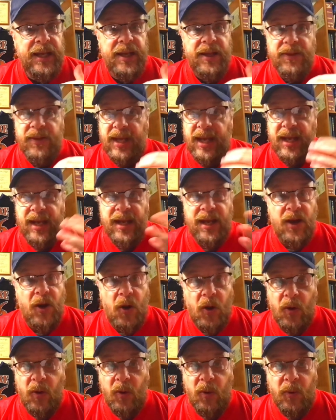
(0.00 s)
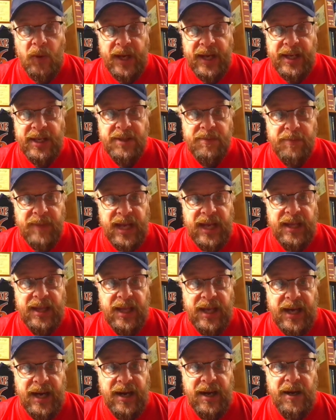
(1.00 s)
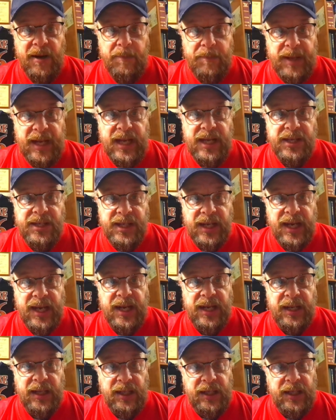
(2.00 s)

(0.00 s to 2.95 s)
they always make the card based on,